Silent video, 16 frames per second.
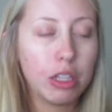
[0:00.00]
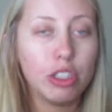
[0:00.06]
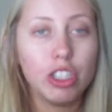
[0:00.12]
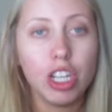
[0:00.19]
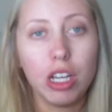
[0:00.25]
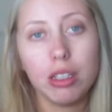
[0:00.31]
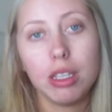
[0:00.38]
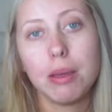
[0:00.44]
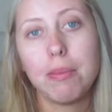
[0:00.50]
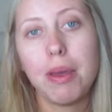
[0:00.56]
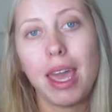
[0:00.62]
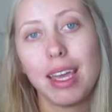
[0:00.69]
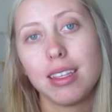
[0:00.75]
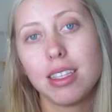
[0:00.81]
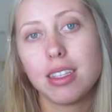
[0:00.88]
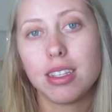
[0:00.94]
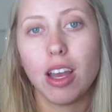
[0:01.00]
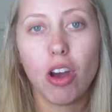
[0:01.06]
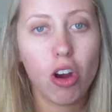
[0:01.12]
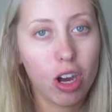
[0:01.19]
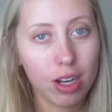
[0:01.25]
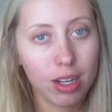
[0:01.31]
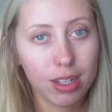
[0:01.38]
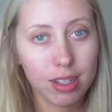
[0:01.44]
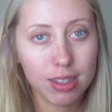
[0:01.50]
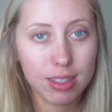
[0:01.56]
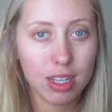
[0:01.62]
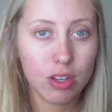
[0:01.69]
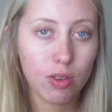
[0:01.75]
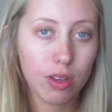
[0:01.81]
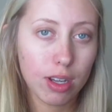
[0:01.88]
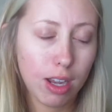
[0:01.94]
jelly paste that hardens
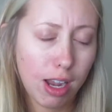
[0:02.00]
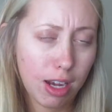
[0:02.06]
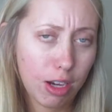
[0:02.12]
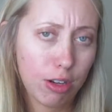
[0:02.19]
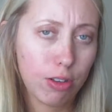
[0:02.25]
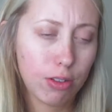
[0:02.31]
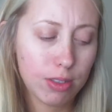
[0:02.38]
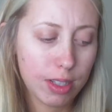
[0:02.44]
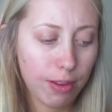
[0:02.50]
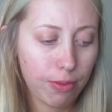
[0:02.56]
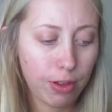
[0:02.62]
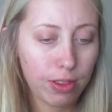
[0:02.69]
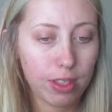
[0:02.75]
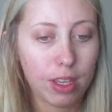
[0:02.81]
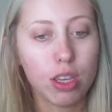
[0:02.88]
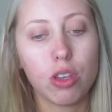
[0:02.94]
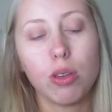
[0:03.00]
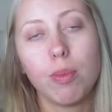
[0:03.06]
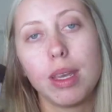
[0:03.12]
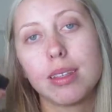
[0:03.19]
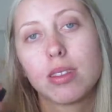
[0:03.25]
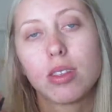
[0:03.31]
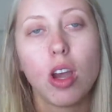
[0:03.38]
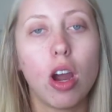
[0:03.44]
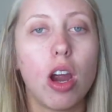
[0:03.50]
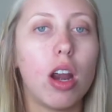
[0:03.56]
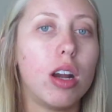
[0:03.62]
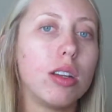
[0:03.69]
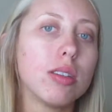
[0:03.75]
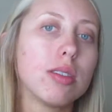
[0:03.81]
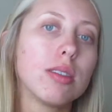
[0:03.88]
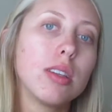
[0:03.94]
and you can kind of do stuff with it. You can make
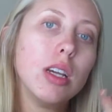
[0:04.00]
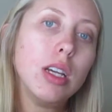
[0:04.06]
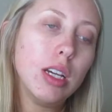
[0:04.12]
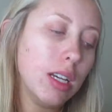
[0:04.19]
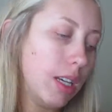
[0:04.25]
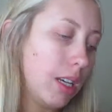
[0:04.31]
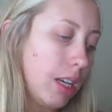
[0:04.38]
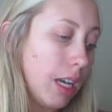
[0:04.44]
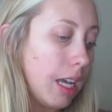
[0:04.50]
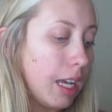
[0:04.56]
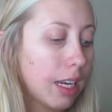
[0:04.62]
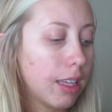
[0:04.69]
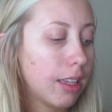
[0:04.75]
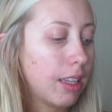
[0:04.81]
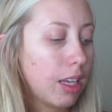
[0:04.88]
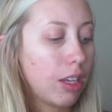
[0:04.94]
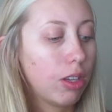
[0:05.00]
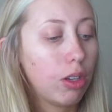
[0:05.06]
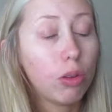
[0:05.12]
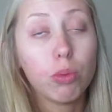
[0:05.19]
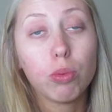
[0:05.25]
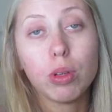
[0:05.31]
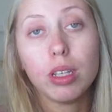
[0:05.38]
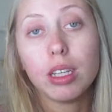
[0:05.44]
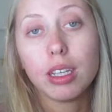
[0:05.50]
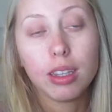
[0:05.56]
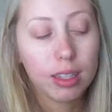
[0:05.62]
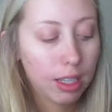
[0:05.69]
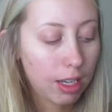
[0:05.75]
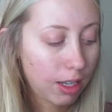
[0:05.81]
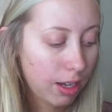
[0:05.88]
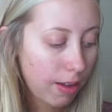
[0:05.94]
scars, anything you really can
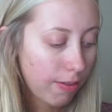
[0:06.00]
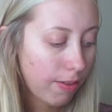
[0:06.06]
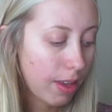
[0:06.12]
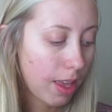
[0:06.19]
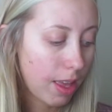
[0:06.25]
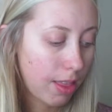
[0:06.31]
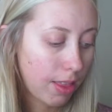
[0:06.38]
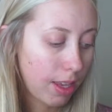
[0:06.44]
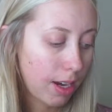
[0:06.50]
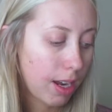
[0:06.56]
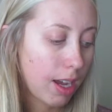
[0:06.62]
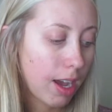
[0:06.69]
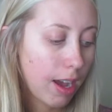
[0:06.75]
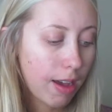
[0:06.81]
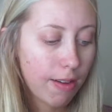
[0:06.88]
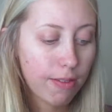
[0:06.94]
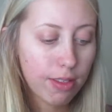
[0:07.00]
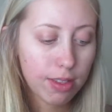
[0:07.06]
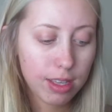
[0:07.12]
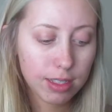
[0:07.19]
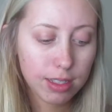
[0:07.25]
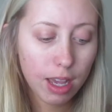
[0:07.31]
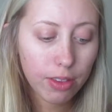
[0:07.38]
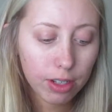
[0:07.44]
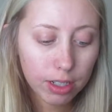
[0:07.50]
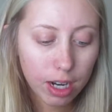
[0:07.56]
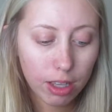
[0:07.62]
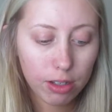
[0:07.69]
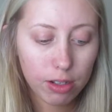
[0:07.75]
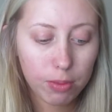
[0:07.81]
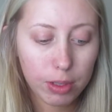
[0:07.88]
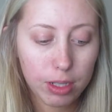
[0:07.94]
think of. And then I have these other
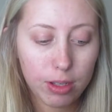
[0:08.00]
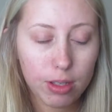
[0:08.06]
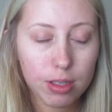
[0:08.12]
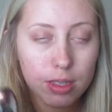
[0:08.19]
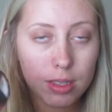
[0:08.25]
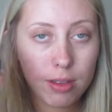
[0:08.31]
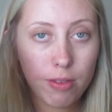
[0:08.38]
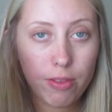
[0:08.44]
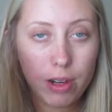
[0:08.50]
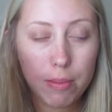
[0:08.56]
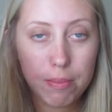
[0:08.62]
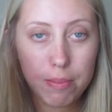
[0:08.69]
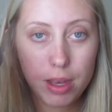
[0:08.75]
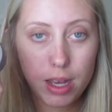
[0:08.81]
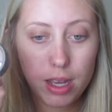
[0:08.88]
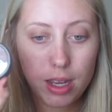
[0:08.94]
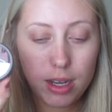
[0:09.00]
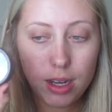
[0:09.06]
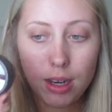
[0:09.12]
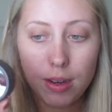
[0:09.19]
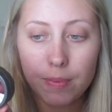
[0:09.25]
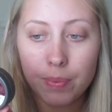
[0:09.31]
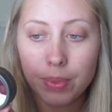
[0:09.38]
color wheels from Mud.